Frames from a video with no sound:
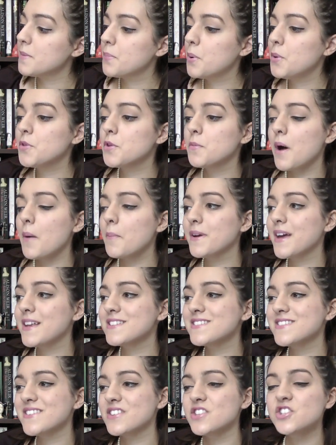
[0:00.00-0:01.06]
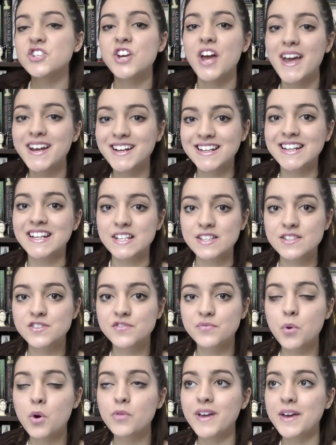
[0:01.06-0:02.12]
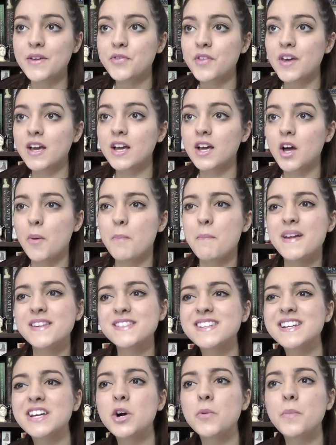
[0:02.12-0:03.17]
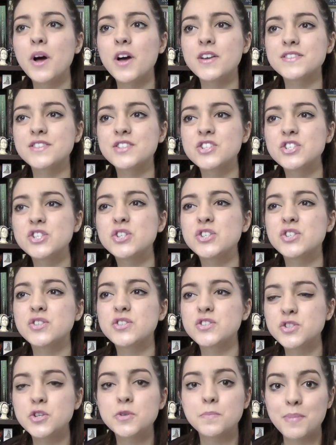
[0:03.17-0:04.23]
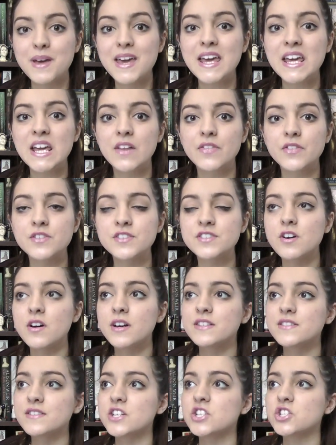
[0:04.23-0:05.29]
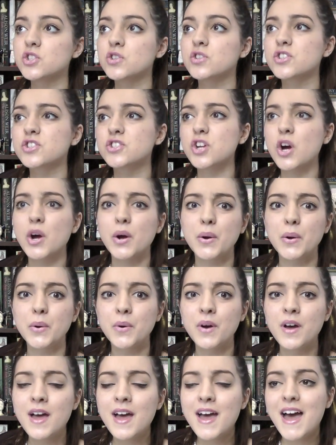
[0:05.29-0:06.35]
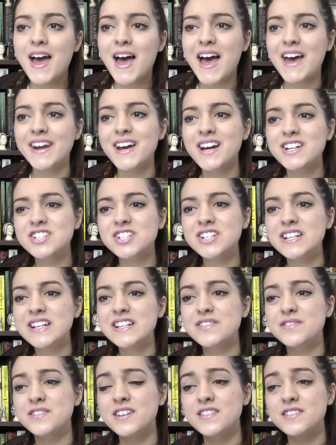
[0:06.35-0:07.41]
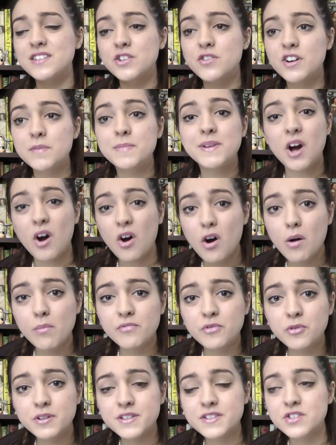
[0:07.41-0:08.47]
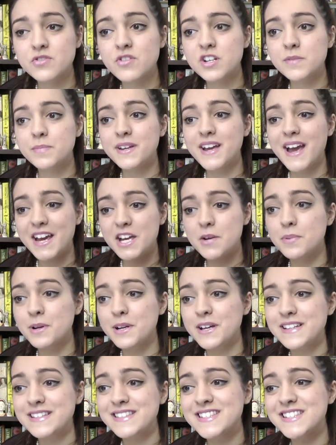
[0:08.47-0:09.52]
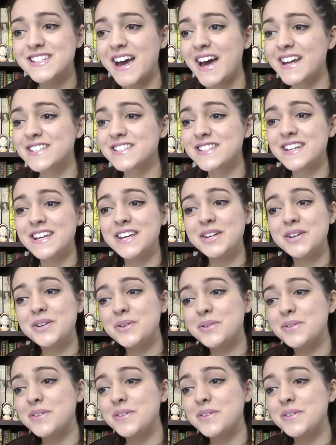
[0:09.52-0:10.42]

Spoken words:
put them up against this checklist of what they think a mentally ill person should be and the signs they should show, and actually it's incredibly harmful, it's incredibly ableist, and it